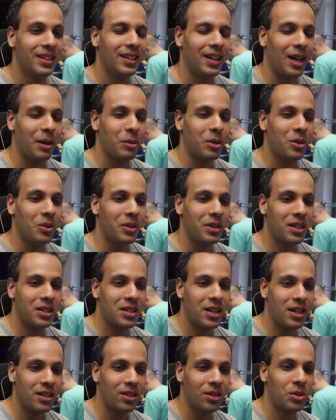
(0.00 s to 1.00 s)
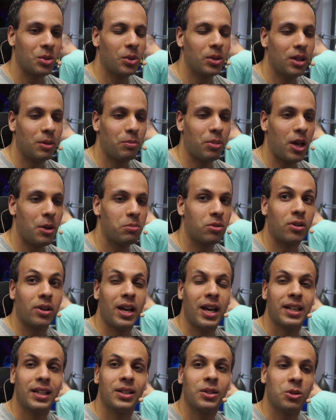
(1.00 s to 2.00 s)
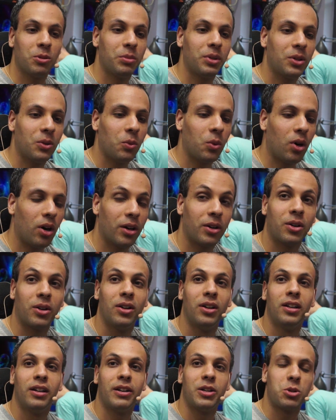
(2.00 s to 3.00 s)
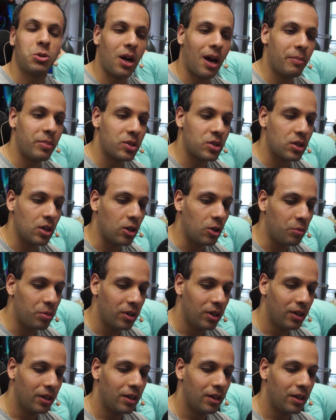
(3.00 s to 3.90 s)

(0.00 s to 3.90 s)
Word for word: I'm going to take the toilet paper, add a little bit of water, a drop of soap,